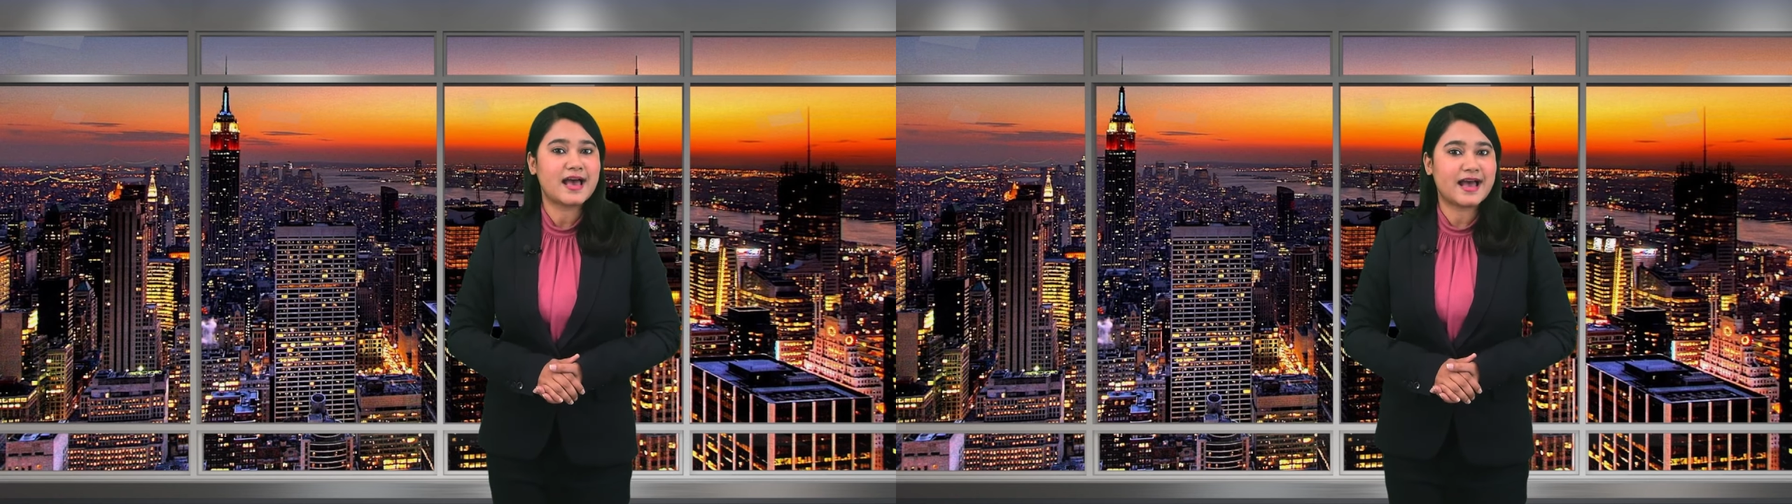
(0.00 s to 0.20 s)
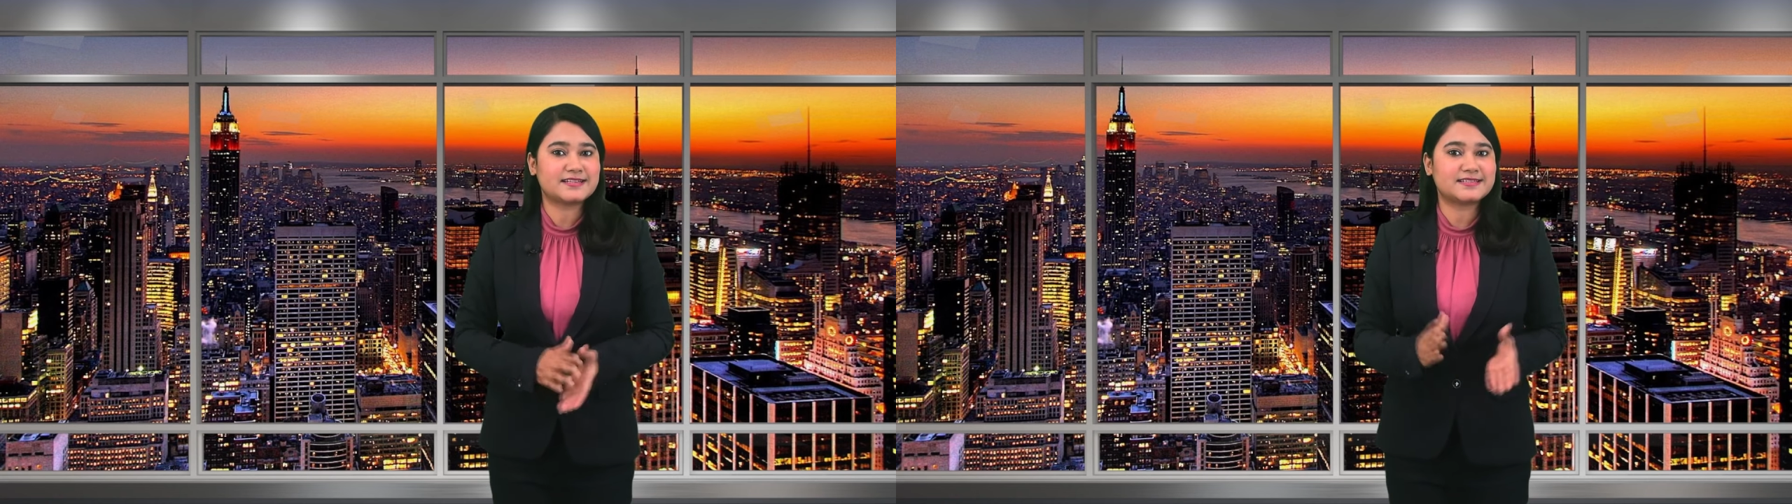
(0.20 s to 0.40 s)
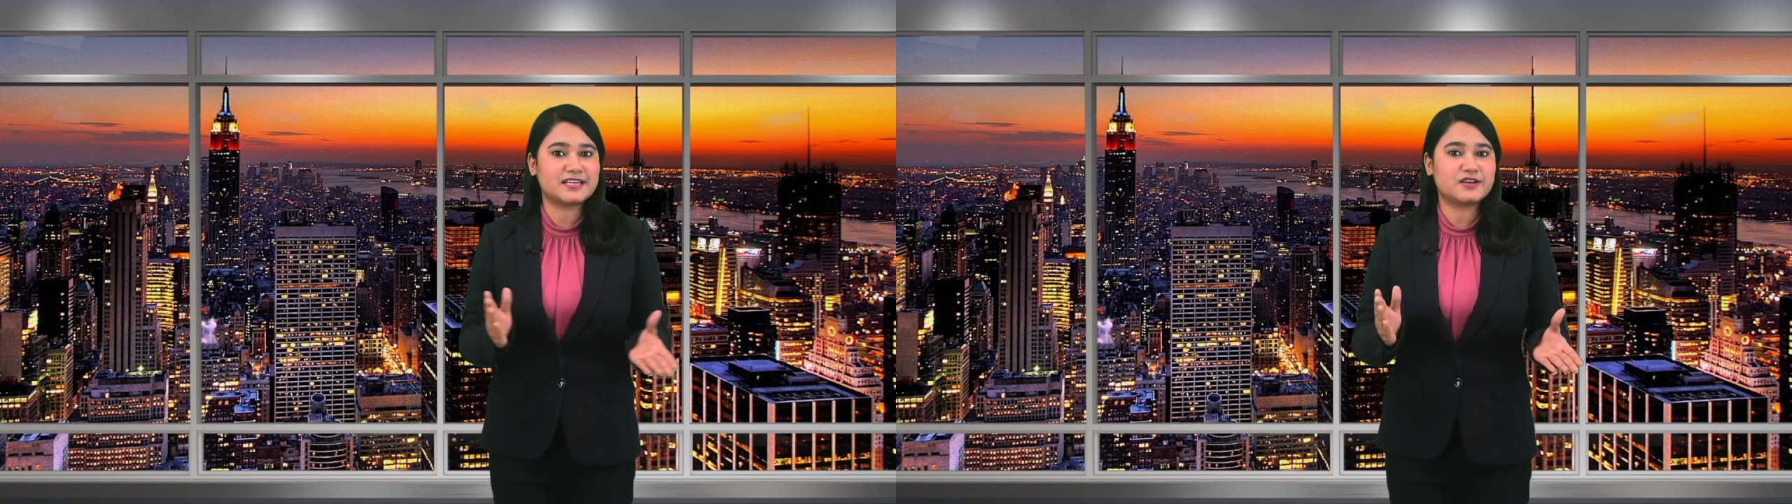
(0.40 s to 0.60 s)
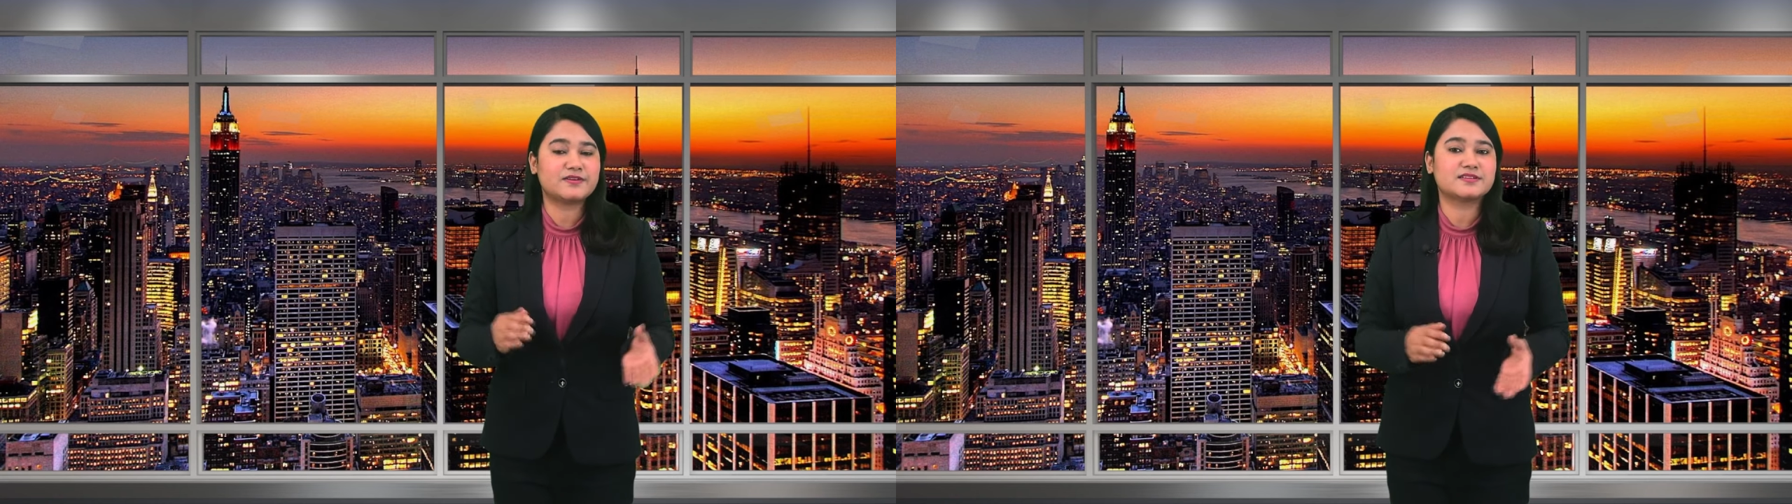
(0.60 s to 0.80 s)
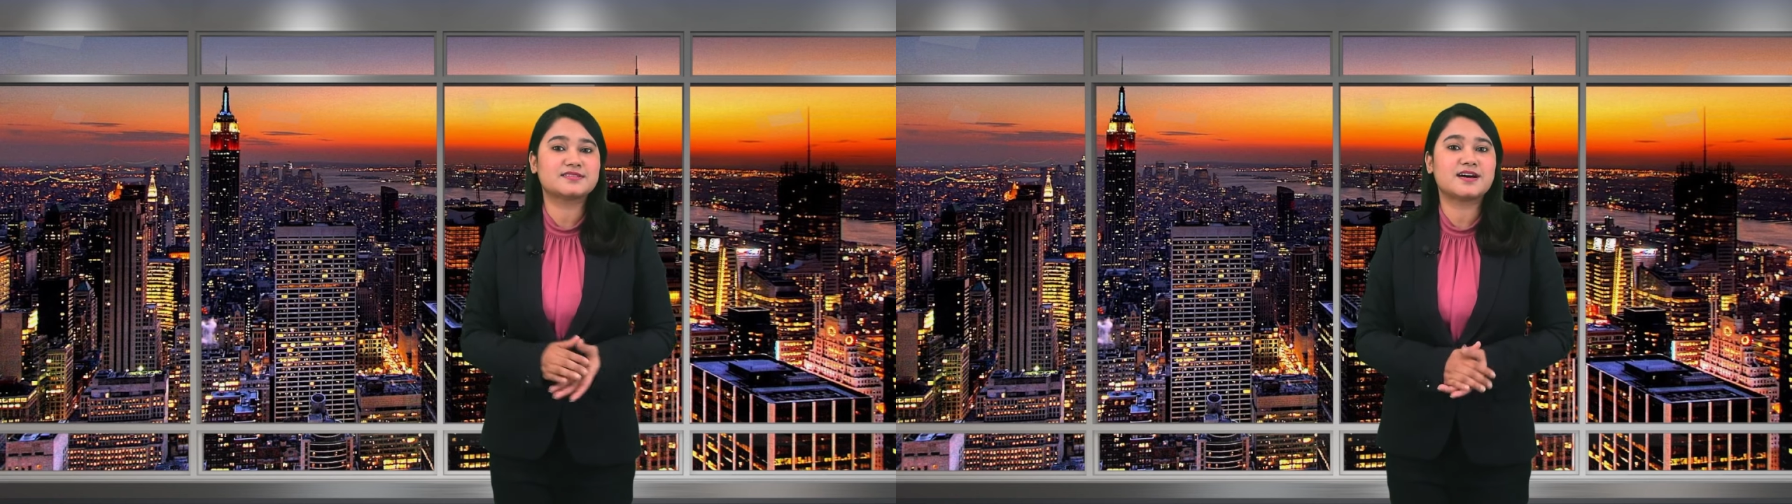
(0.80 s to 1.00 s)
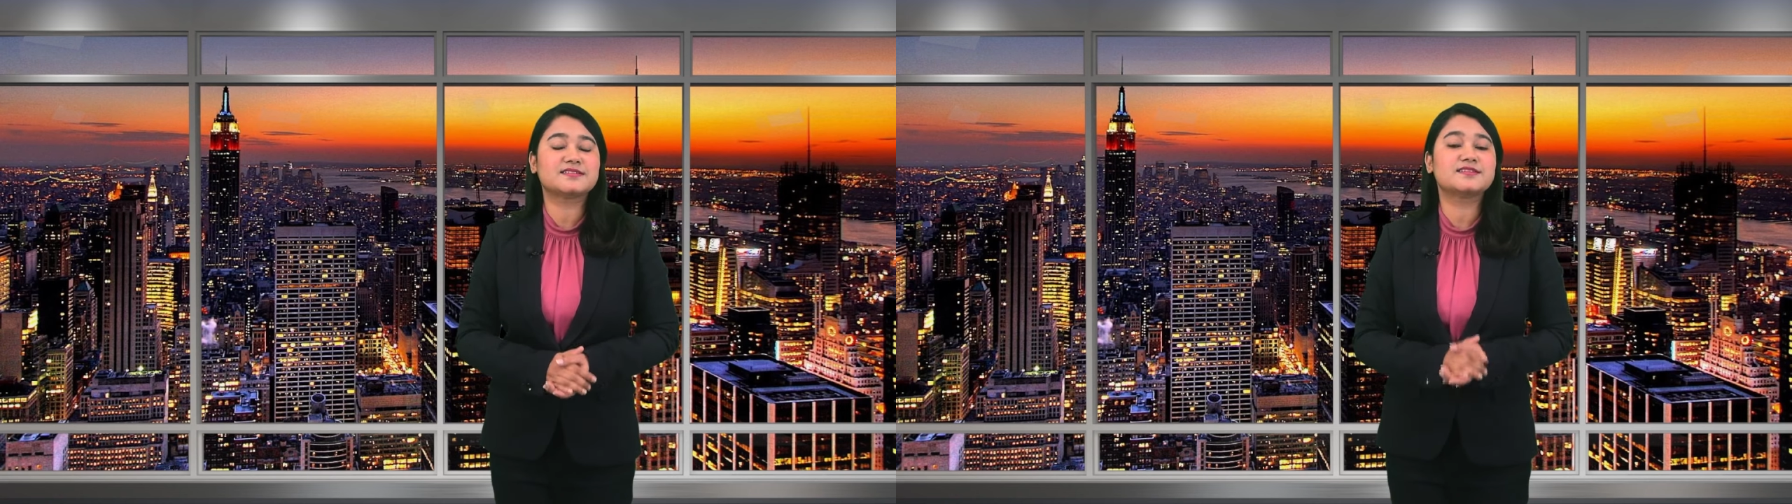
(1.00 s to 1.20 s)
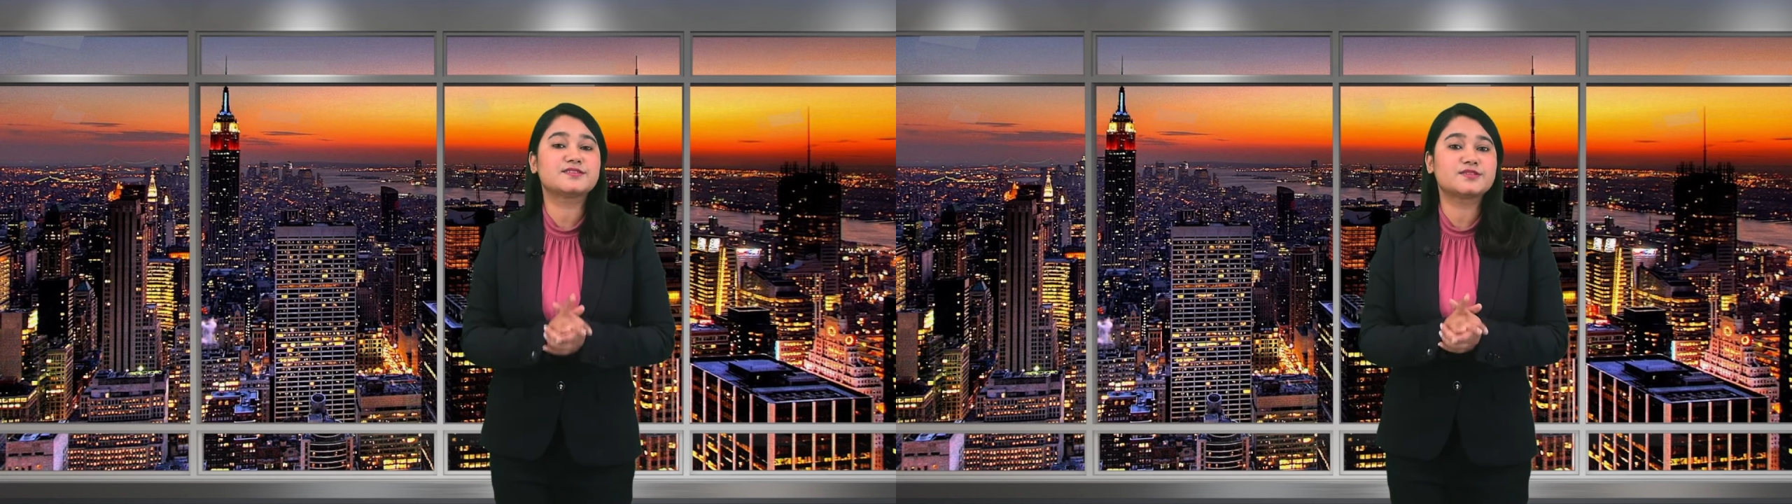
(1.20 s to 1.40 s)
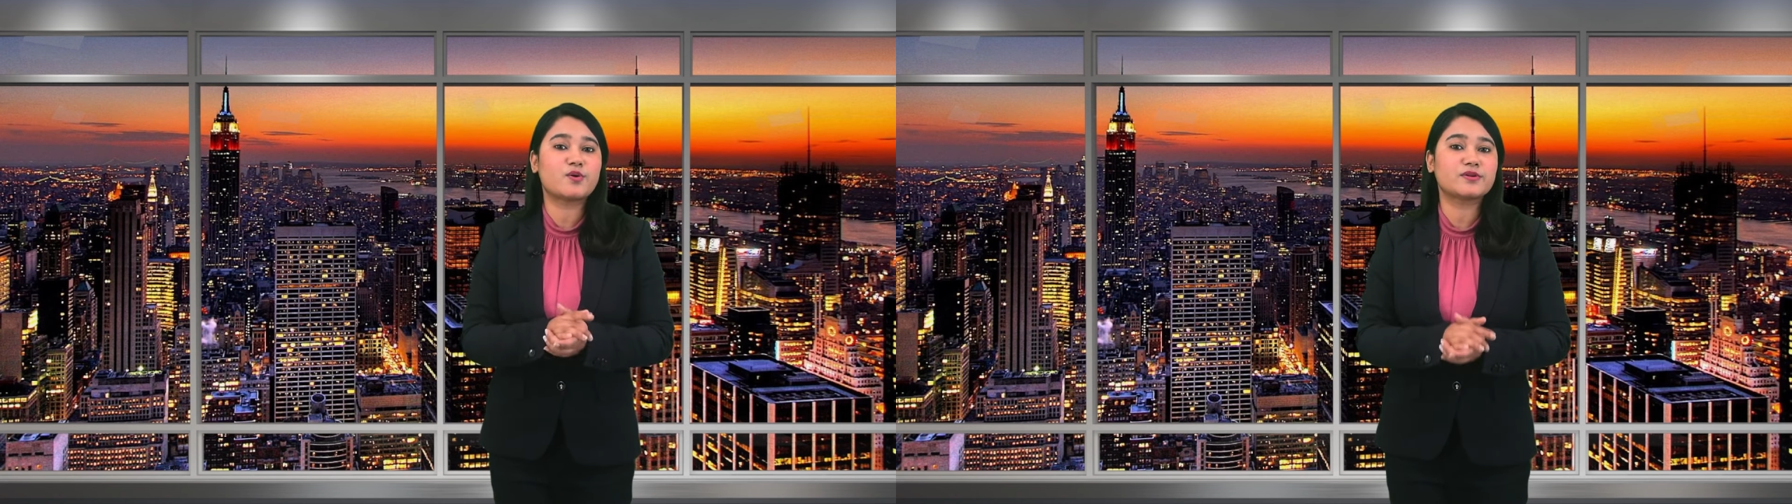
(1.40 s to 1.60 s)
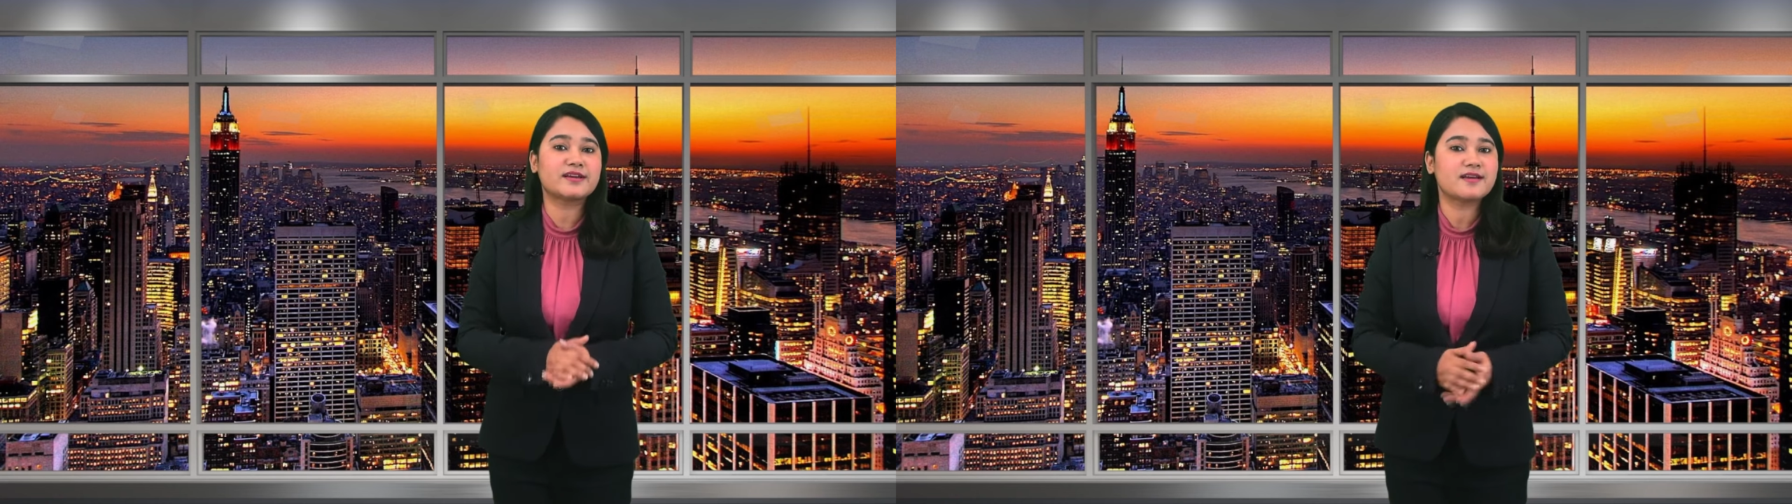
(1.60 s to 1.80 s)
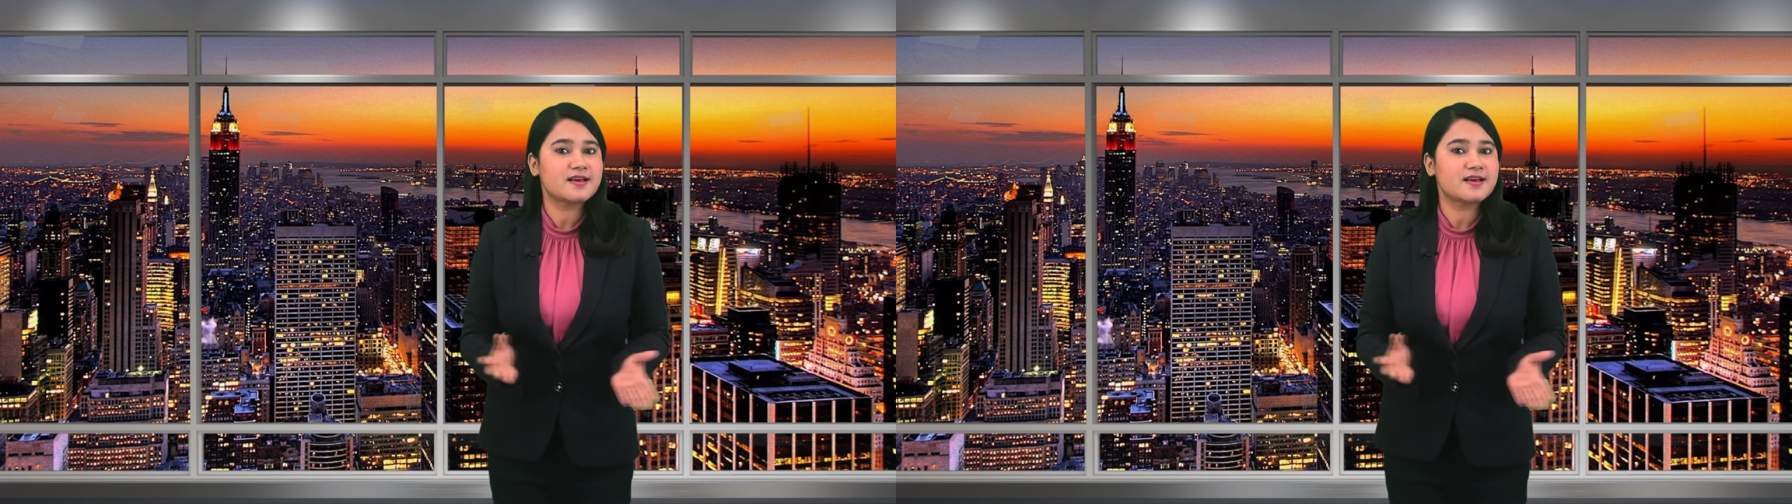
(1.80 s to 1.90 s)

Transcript: at TVs such as Sony,